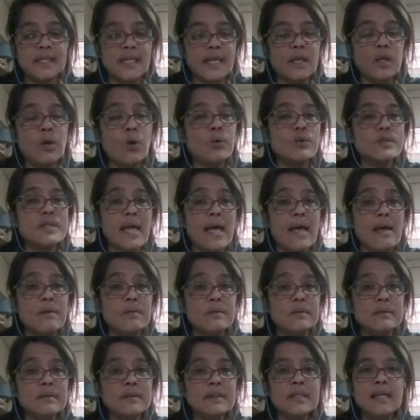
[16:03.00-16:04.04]
go
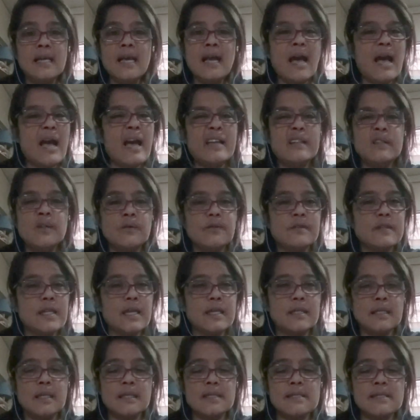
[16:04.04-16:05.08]
down, I don't
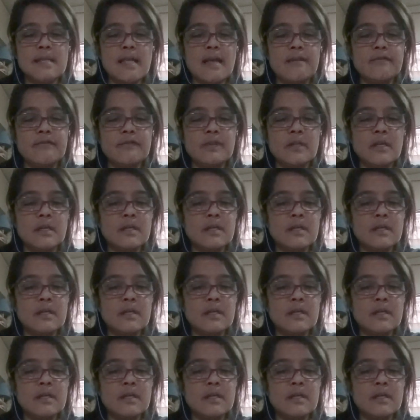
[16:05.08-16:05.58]
think the staff